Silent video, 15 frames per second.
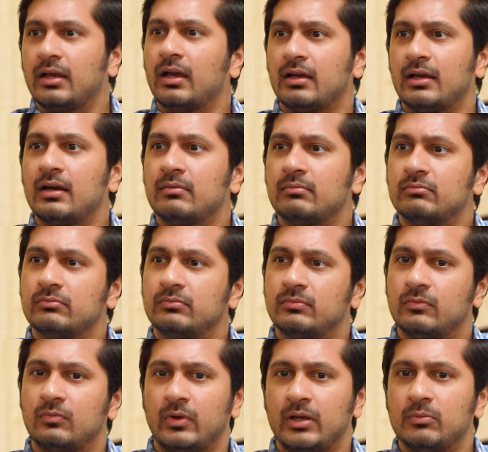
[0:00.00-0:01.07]
Yeah,
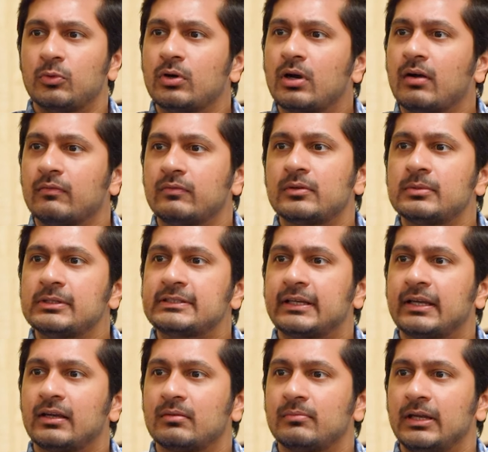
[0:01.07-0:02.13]
I'm way more comfortable
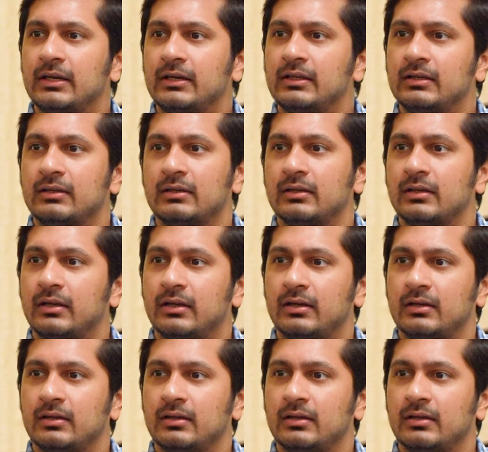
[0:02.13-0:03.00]
singing a melody. Yeah.